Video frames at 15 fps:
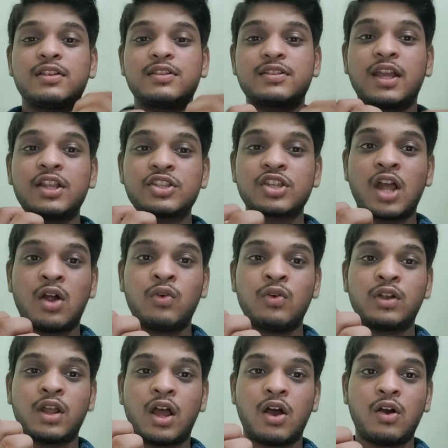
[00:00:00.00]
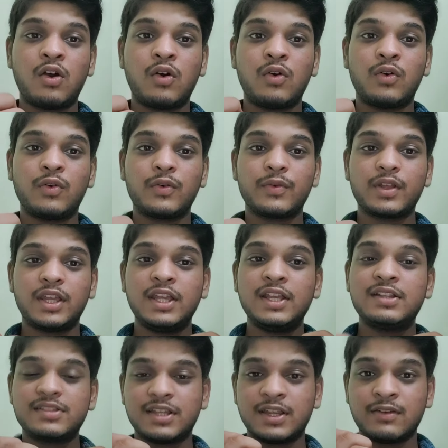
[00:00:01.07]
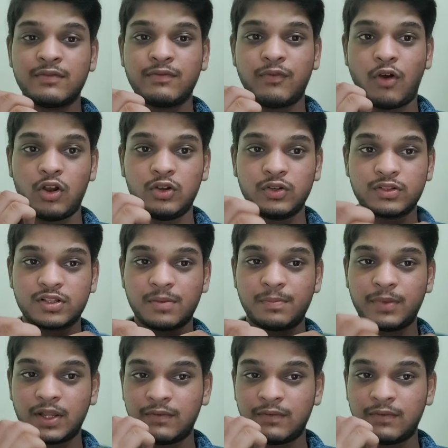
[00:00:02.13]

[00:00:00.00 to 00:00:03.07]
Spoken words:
and sketch out how each scene follows